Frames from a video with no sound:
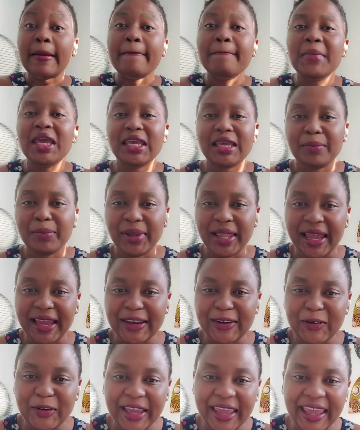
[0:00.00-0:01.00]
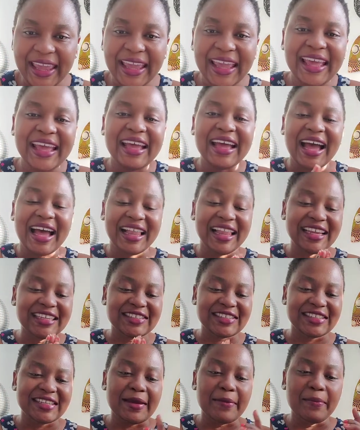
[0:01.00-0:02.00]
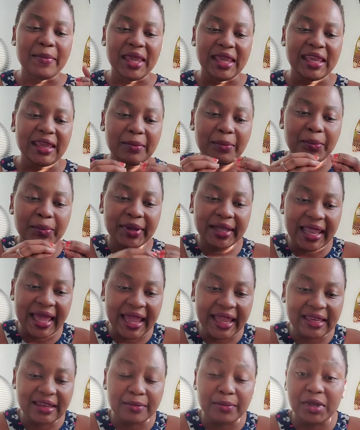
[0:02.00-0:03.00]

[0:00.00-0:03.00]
Make a plan. Okay, I like to say make a plan,